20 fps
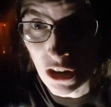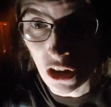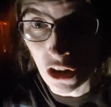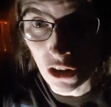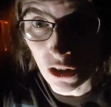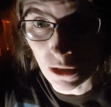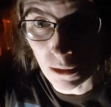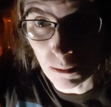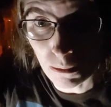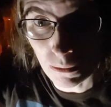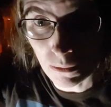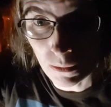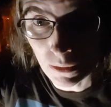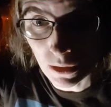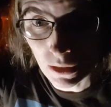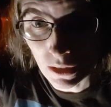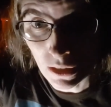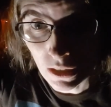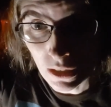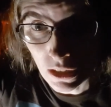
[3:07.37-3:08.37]
arm
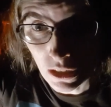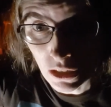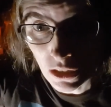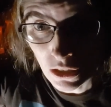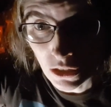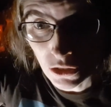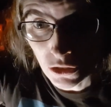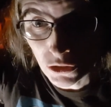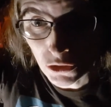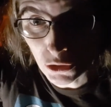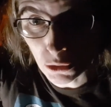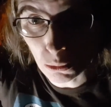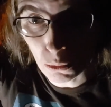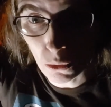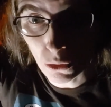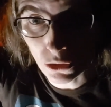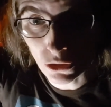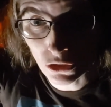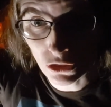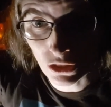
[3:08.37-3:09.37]

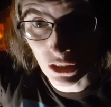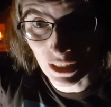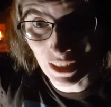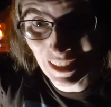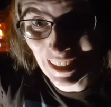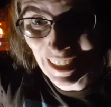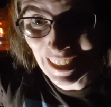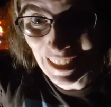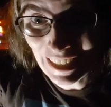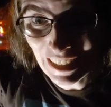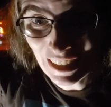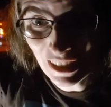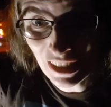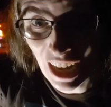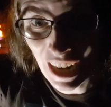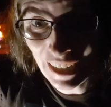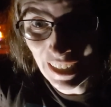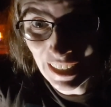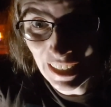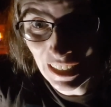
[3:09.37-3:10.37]
towards the teeny
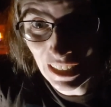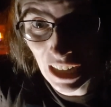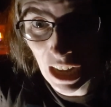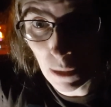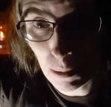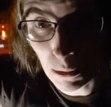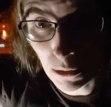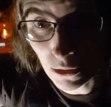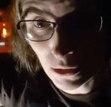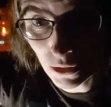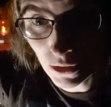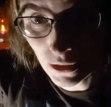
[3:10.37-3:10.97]
tiny cupboard.